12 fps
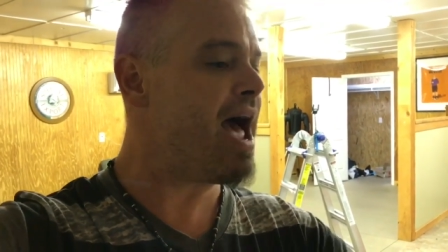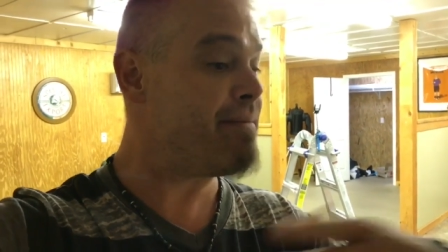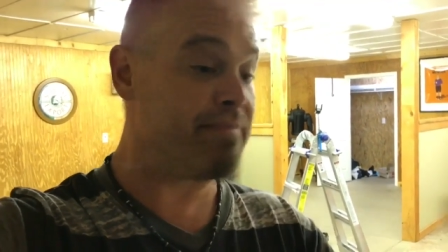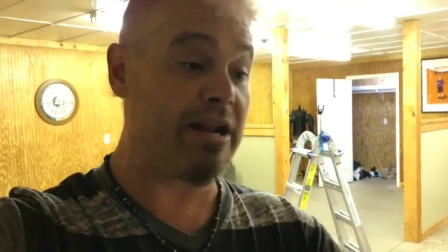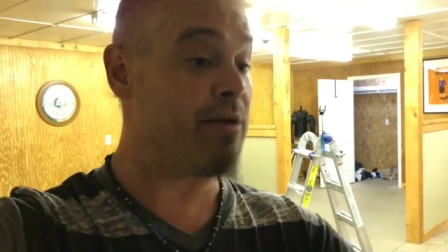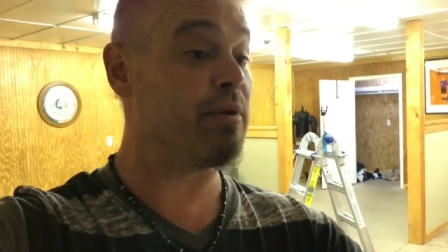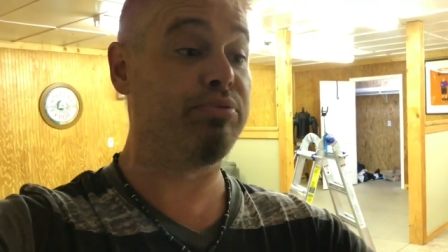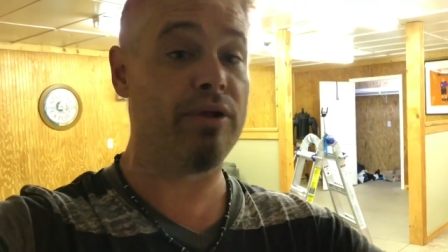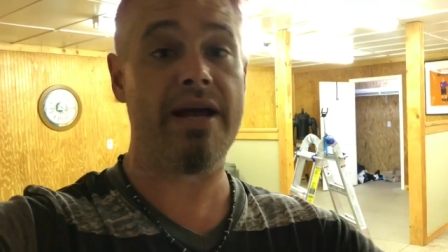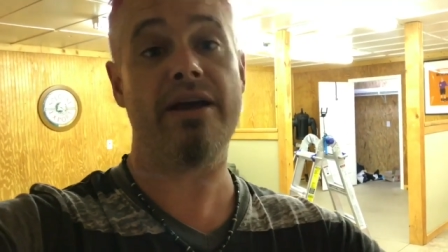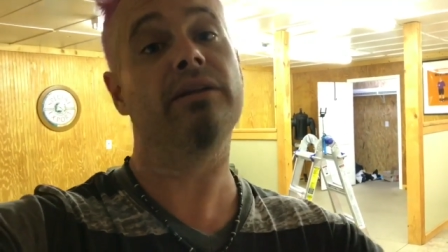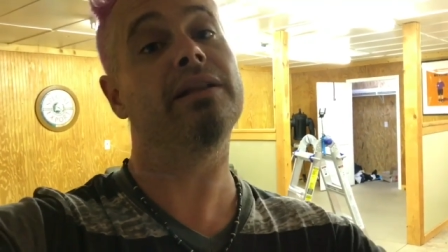I hadn't been able to
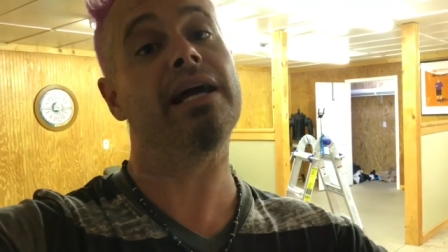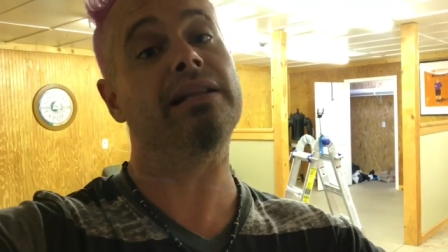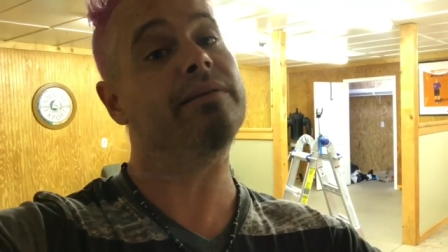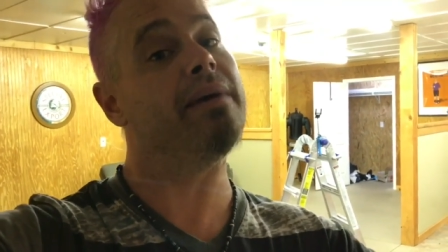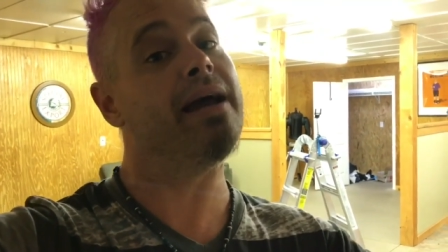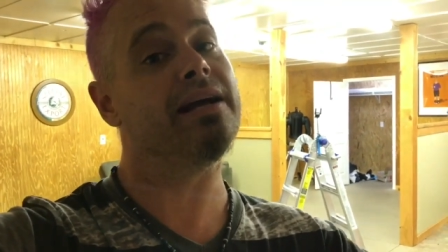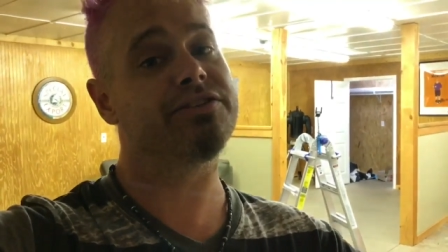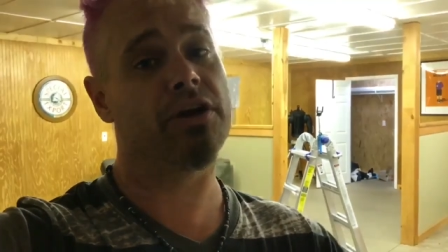play here lately, man.